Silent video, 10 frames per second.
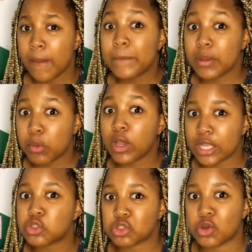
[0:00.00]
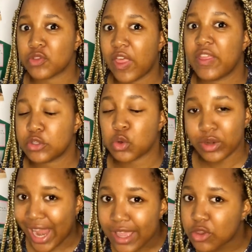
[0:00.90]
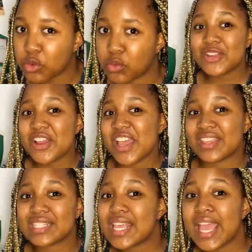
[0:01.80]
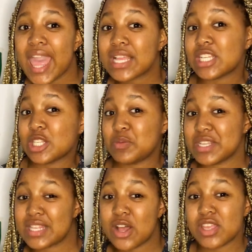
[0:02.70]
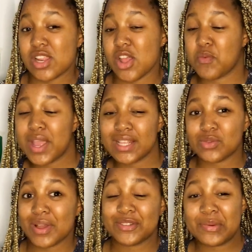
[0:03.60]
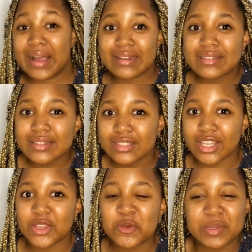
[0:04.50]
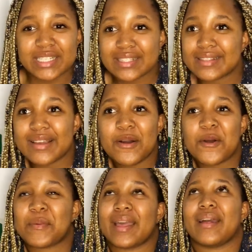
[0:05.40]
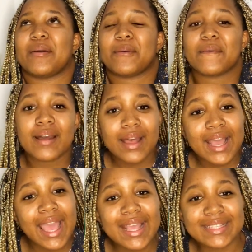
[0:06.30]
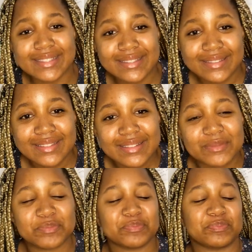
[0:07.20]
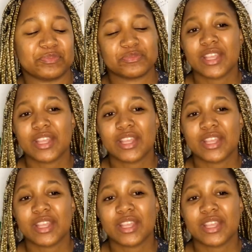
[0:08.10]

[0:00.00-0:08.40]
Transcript: people can show that they don't like you yeah the saying action speaks louder than words what what you'll be just saying oh well guys hmm